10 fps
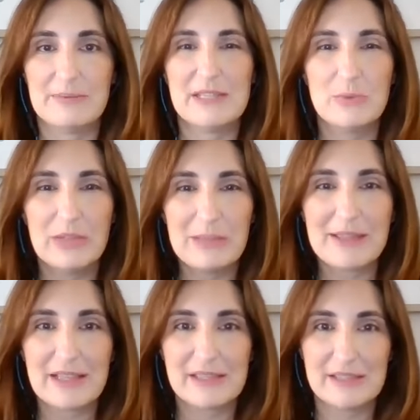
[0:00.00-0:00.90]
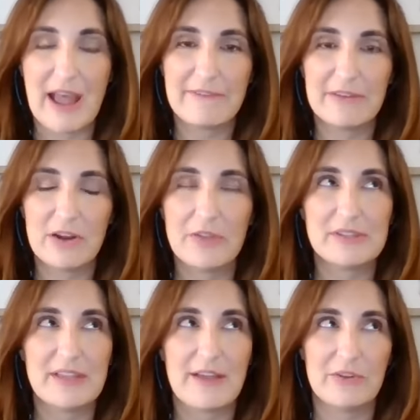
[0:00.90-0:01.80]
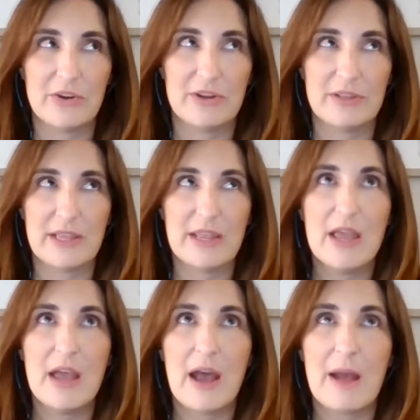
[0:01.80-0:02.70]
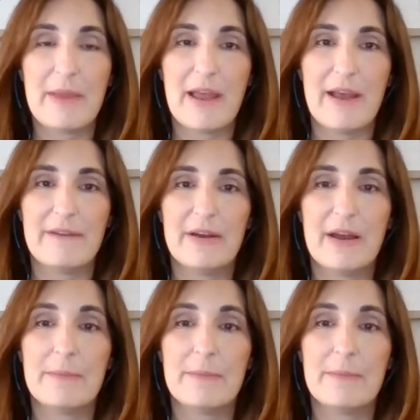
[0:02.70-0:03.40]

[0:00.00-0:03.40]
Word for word: But it's really about that staff, and all the staff currently have